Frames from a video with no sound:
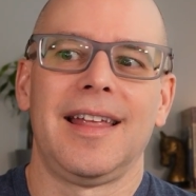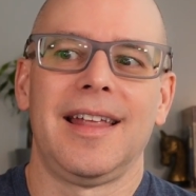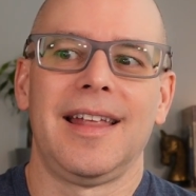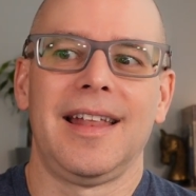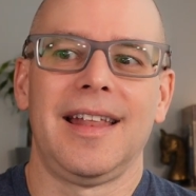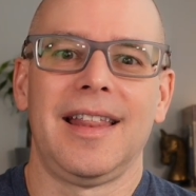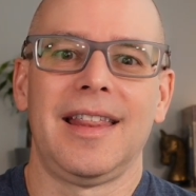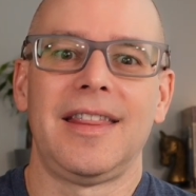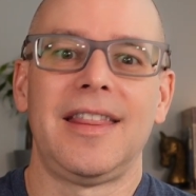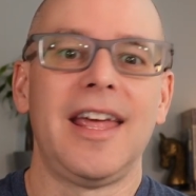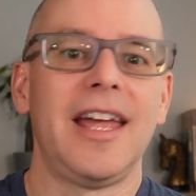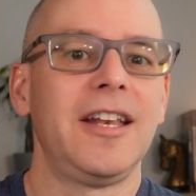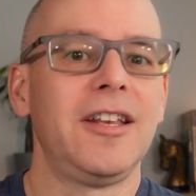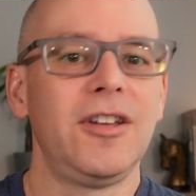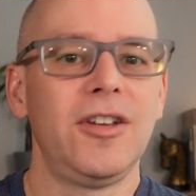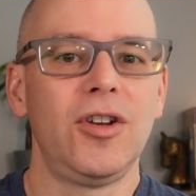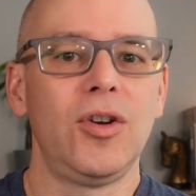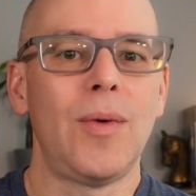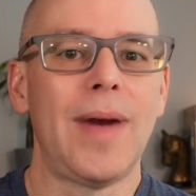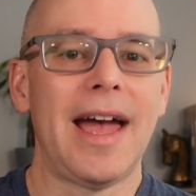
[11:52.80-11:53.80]
then
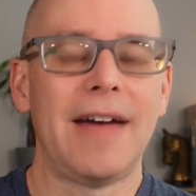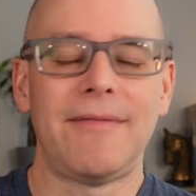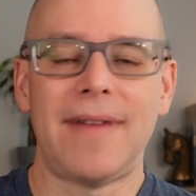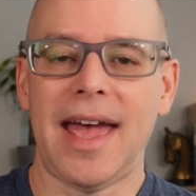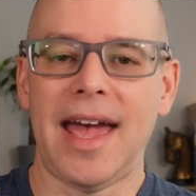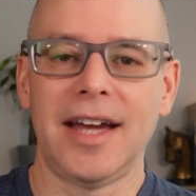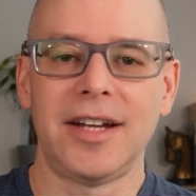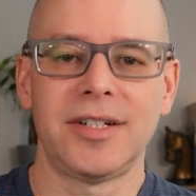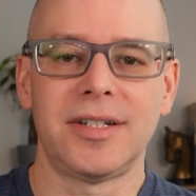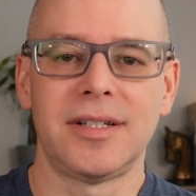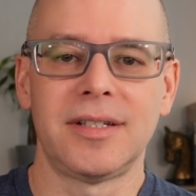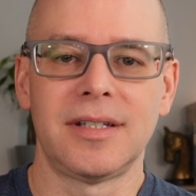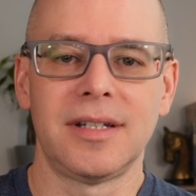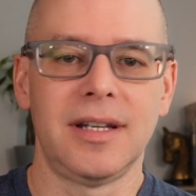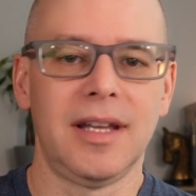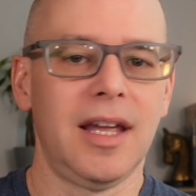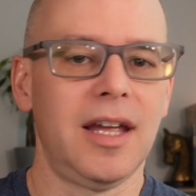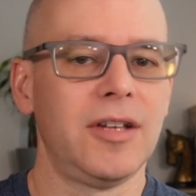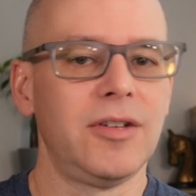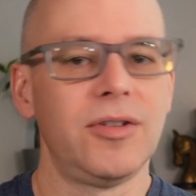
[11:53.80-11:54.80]
you have actions
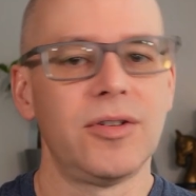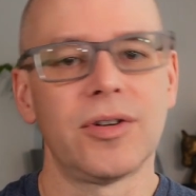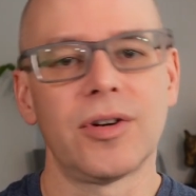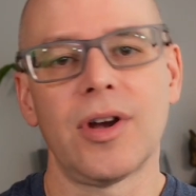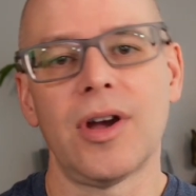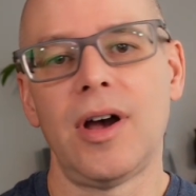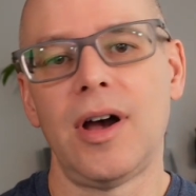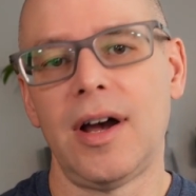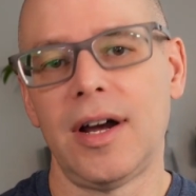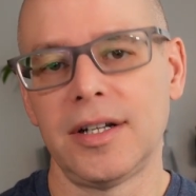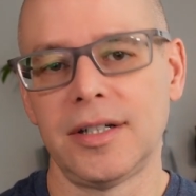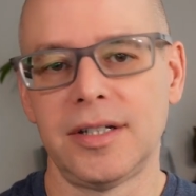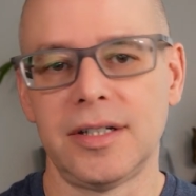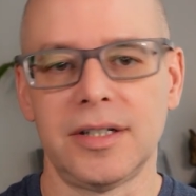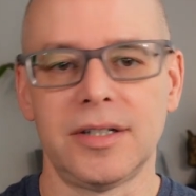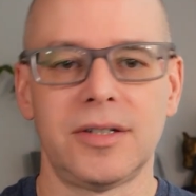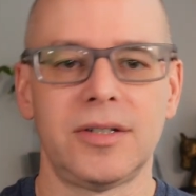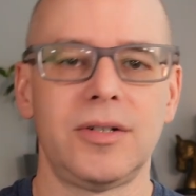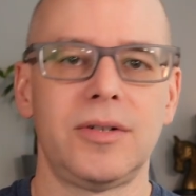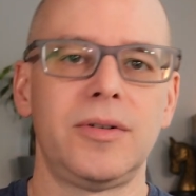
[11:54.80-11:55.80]
again. You're
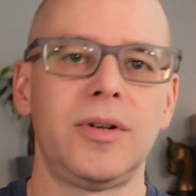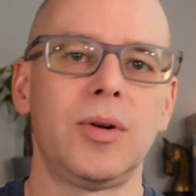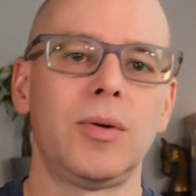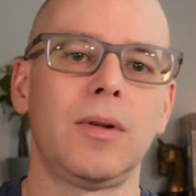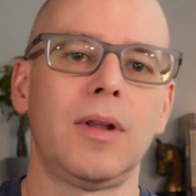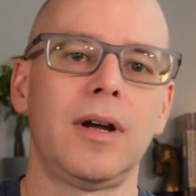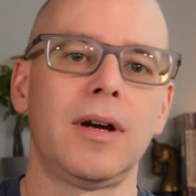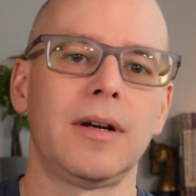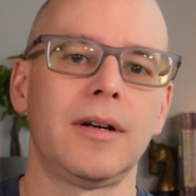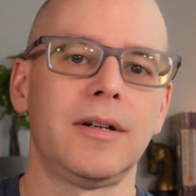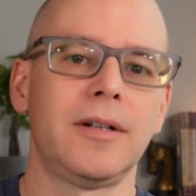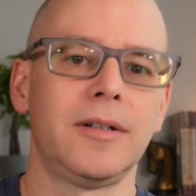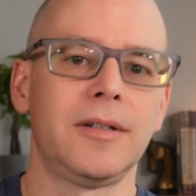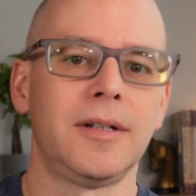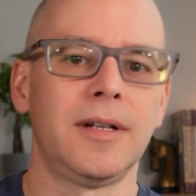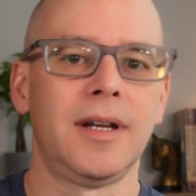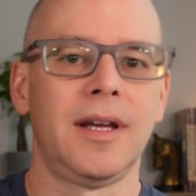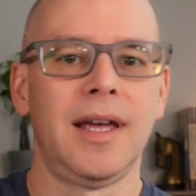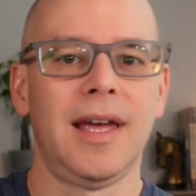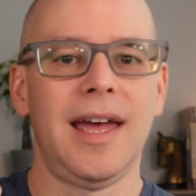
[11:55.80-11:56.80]
conscious. You're no
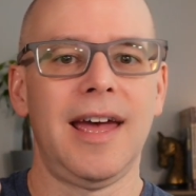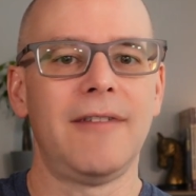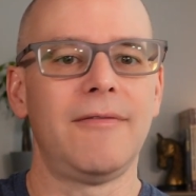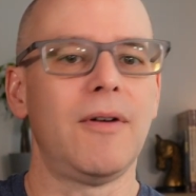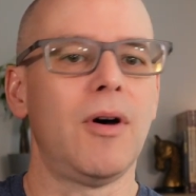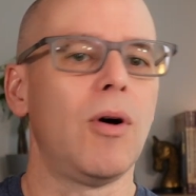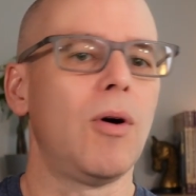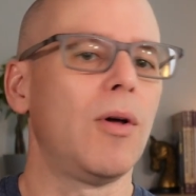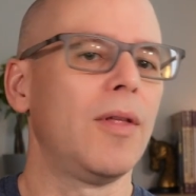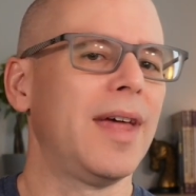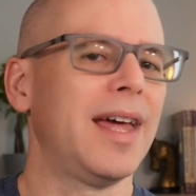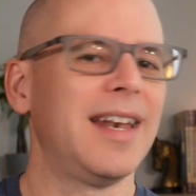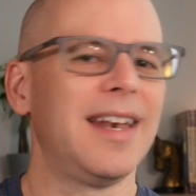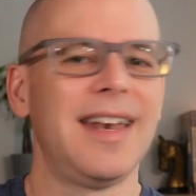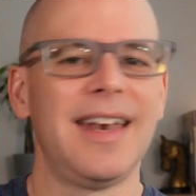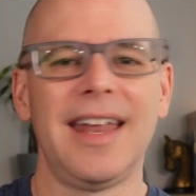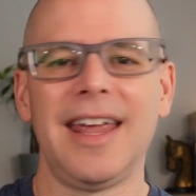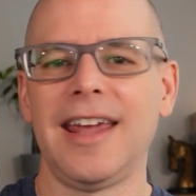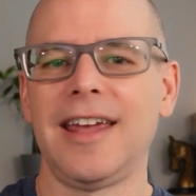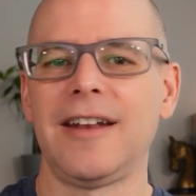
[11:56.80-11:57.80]
longer have all that
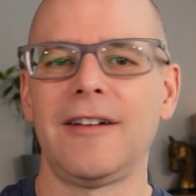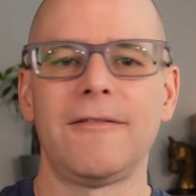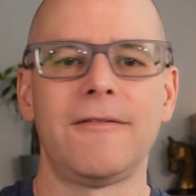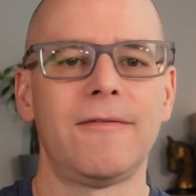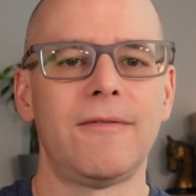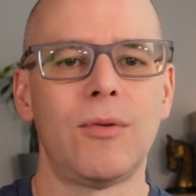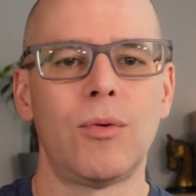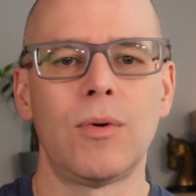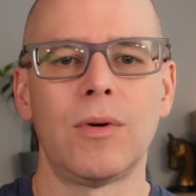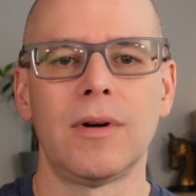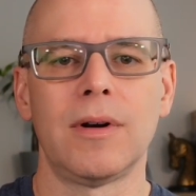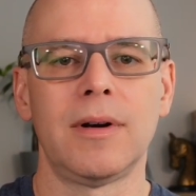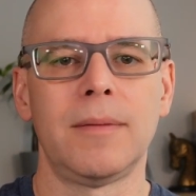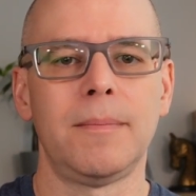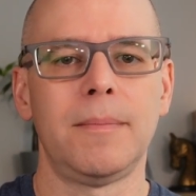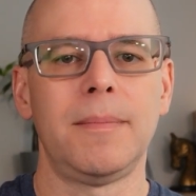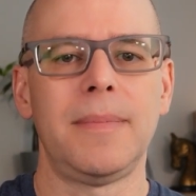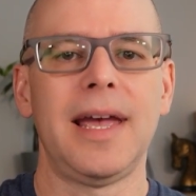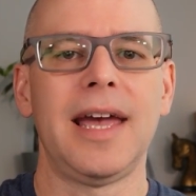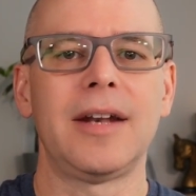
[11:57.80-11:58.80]
-4
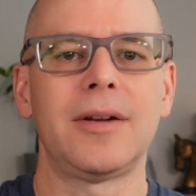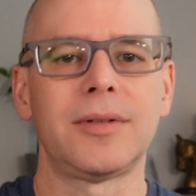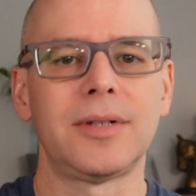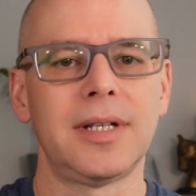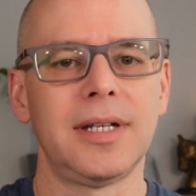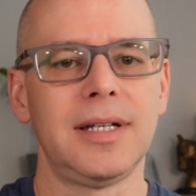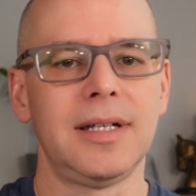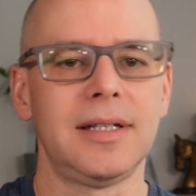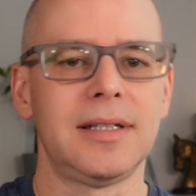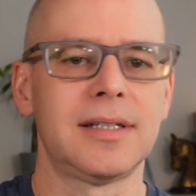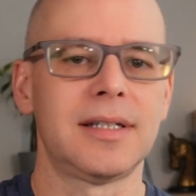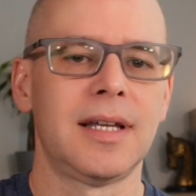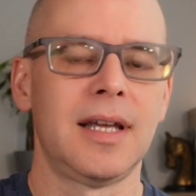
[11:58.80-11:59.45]
penalties.